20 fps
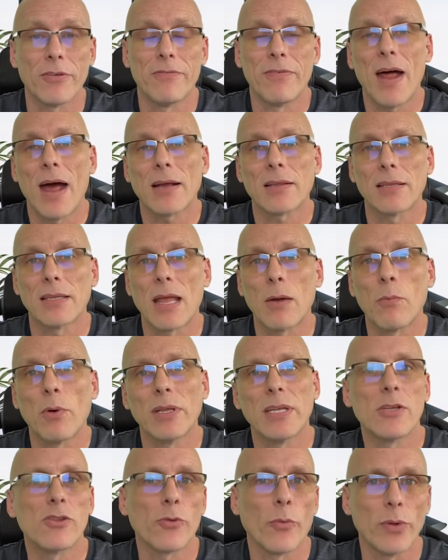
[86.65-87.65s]
fact that I want
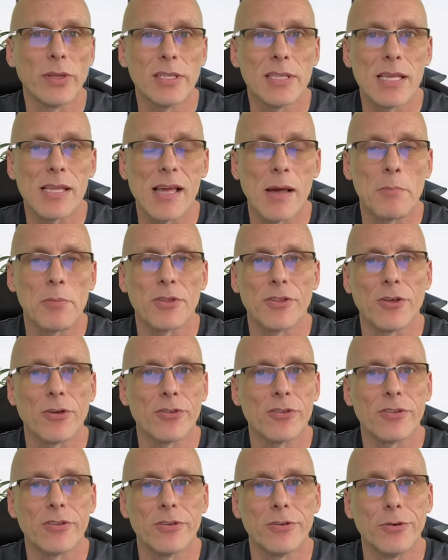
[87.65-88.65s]
each one of these
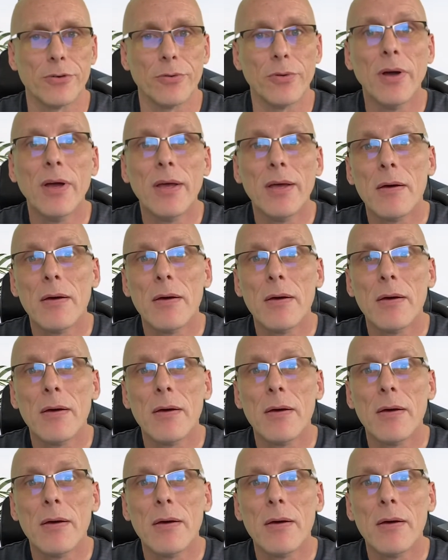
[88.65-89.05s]
episodes to